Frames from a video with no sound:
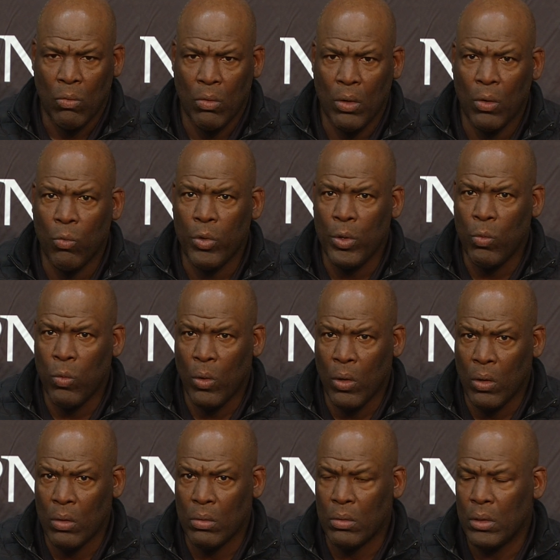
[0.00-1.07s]
Well, we
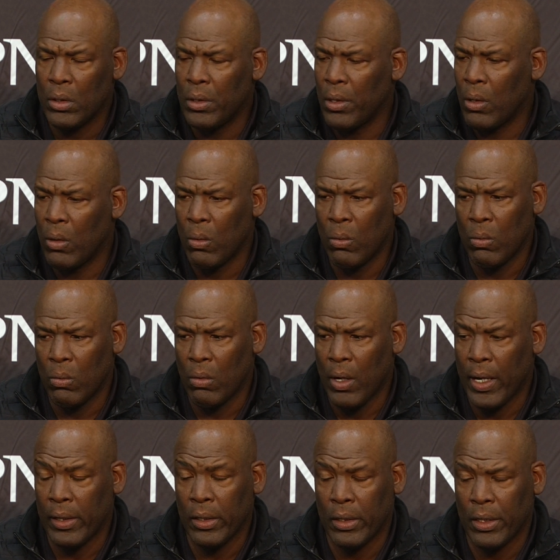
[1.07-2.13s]
want, you know,
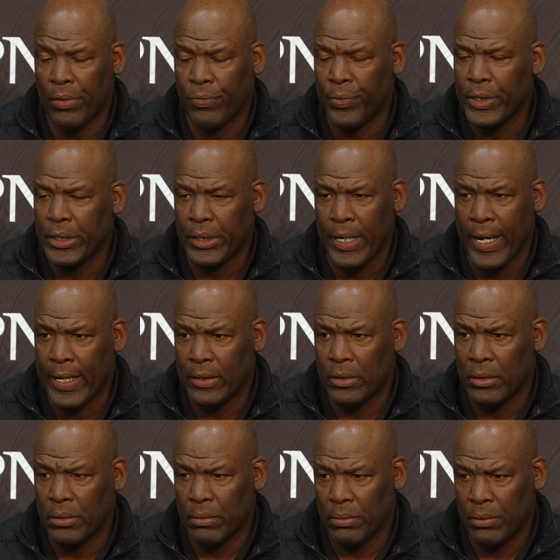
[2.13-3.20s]
I look at three
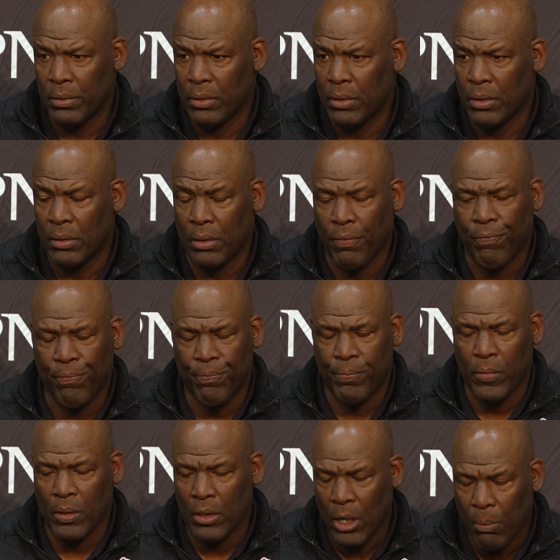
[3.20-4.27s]
stats.
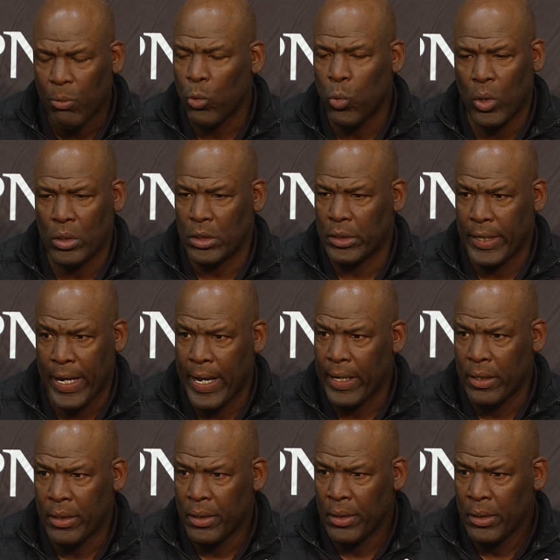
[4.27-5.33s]
The number one stat
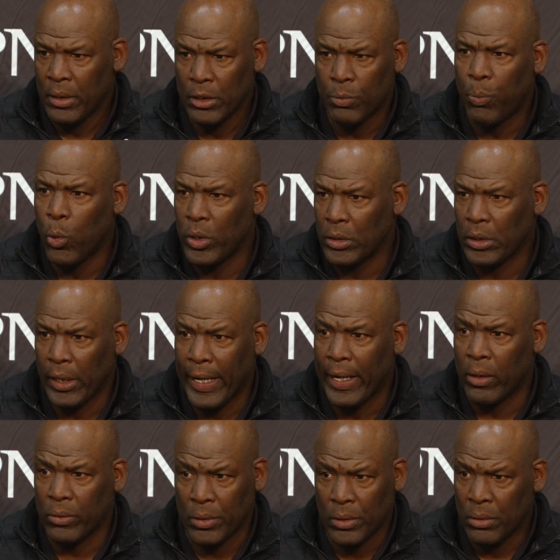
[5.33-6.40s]
is
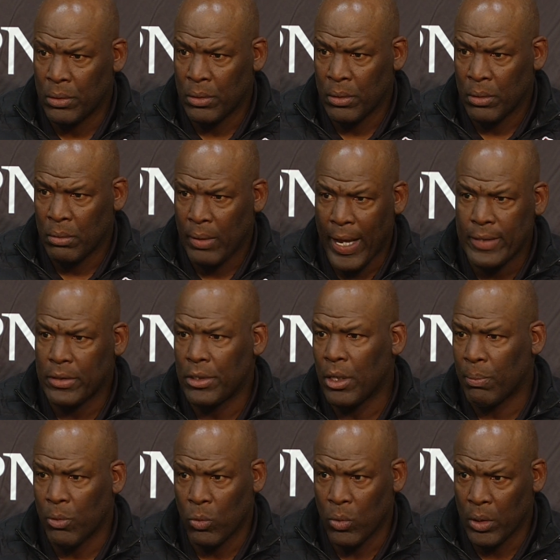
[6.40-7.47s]
loud. That's
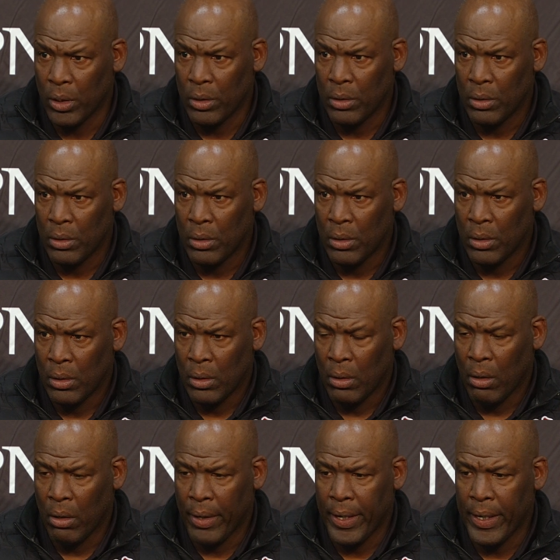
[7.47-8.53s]
number one.
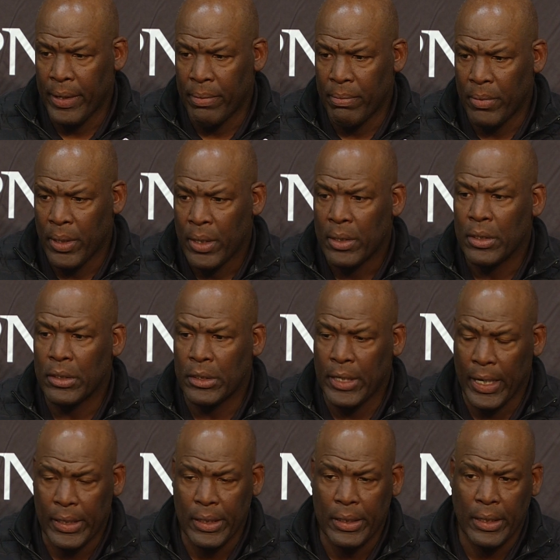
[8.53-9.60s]
All right. The
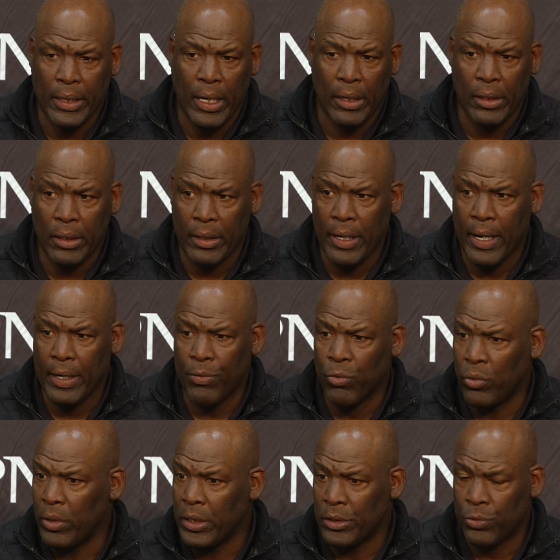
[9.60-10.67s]
second thing I look at
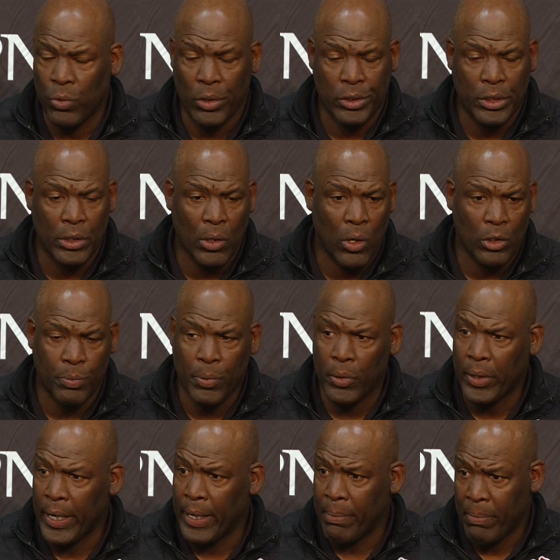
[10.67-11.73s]
is rushing yards per
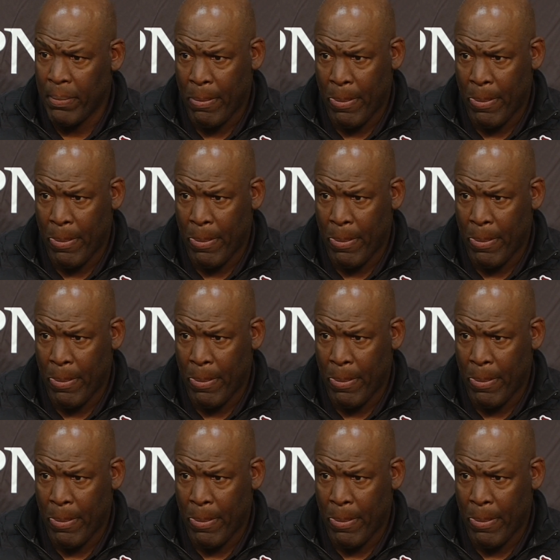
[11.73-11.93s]
game.